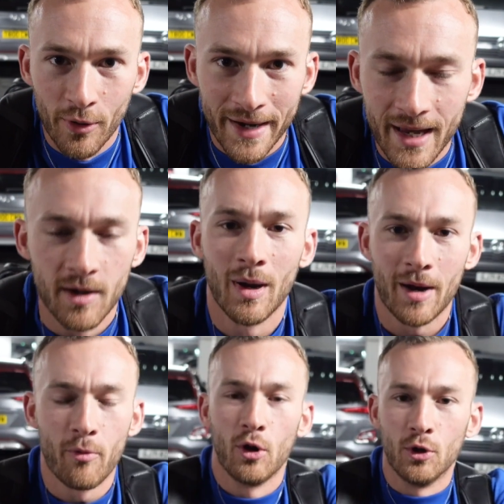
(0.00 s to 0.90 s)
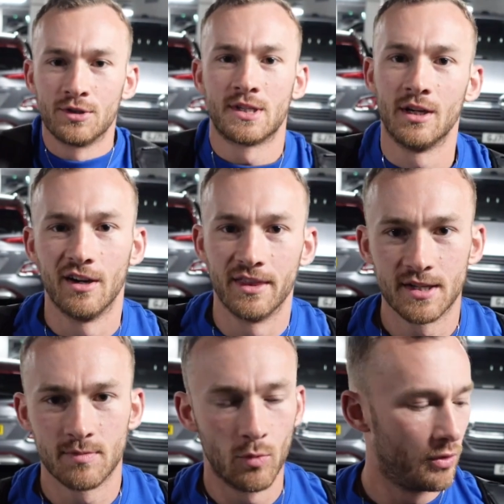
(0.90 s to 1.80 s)
again, back where it all started
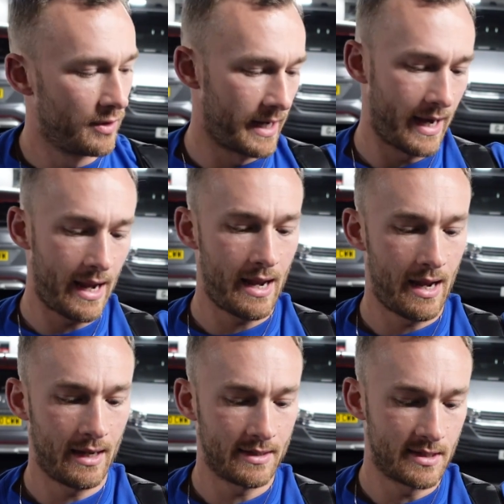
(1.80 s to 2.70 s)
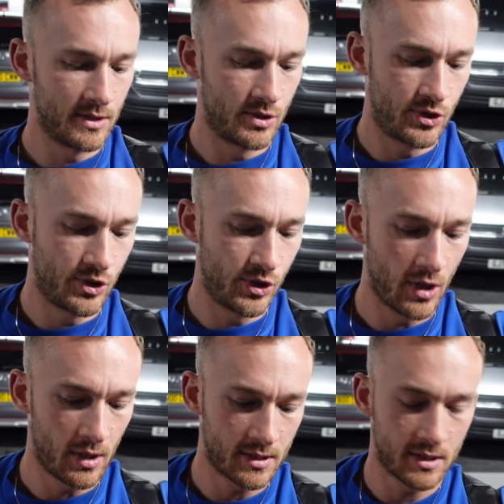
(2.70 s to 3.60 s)
this morning at
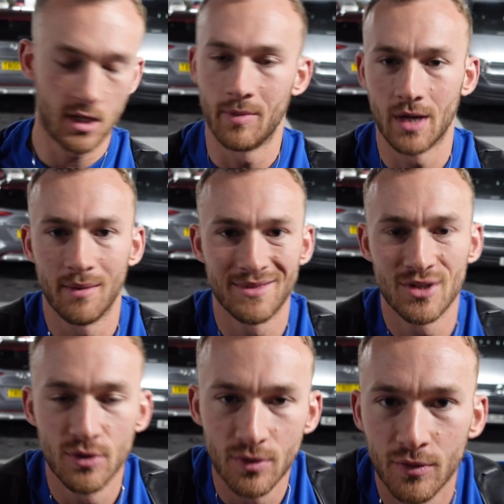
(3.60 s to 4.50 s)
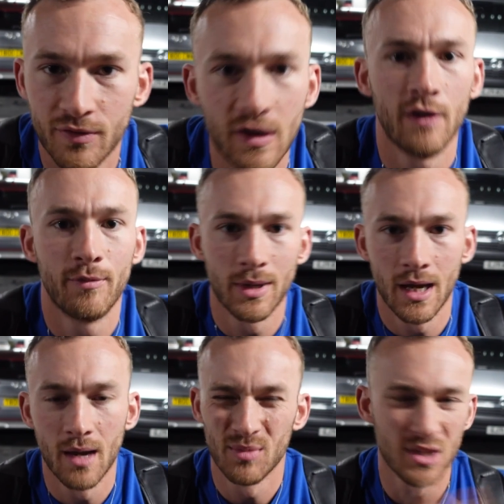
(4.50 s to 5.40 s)
just coming up to 5
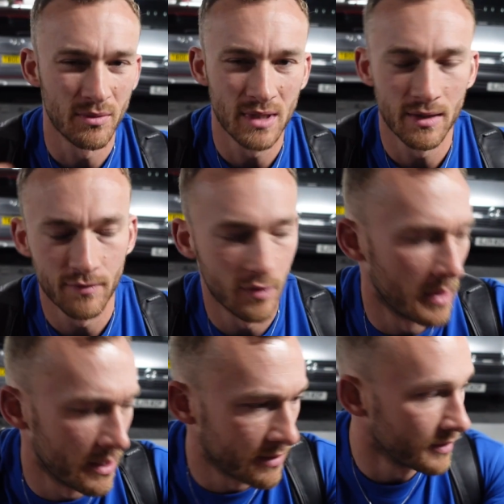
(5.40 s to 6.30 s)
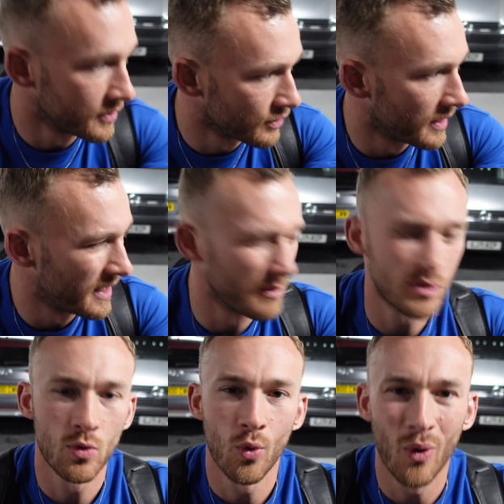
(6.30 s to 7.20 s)
p.m. So didn't film anything on the train. It was
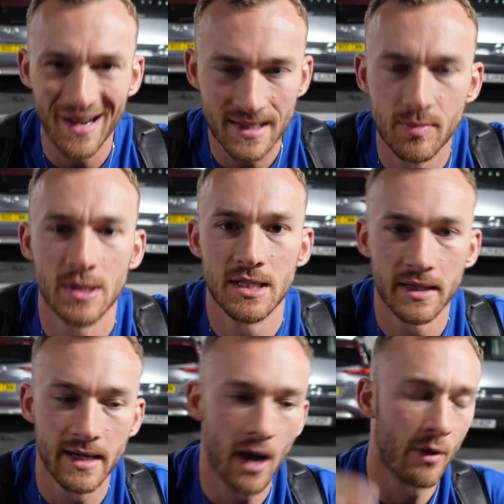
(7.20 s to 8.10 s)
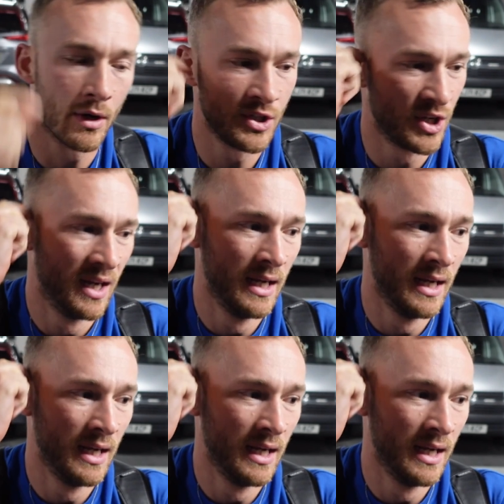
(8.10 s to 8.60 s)
quite busy in the carriage